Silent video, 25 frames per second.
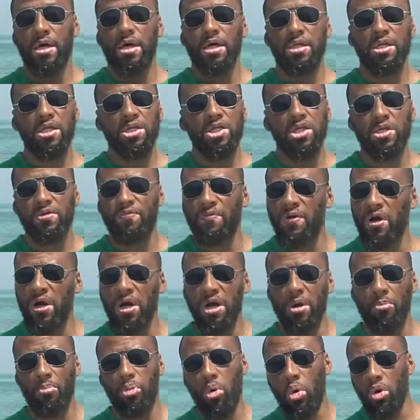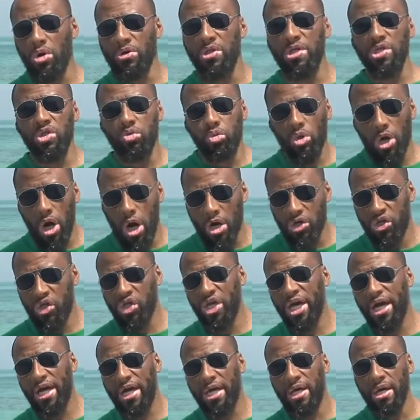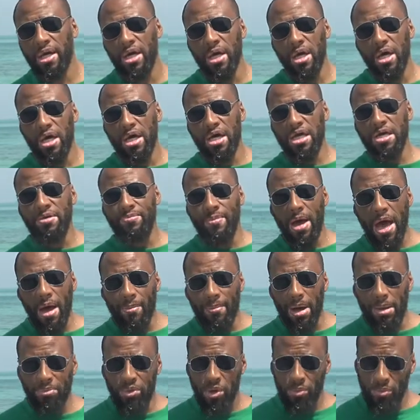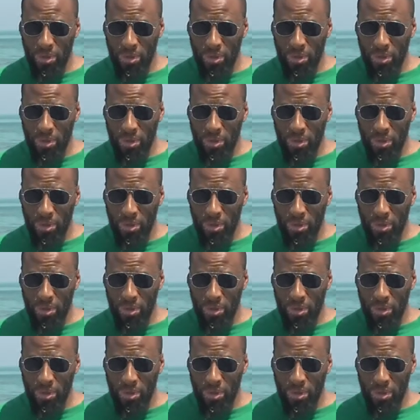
This is very important. This is what our Sheikh Imam Abdul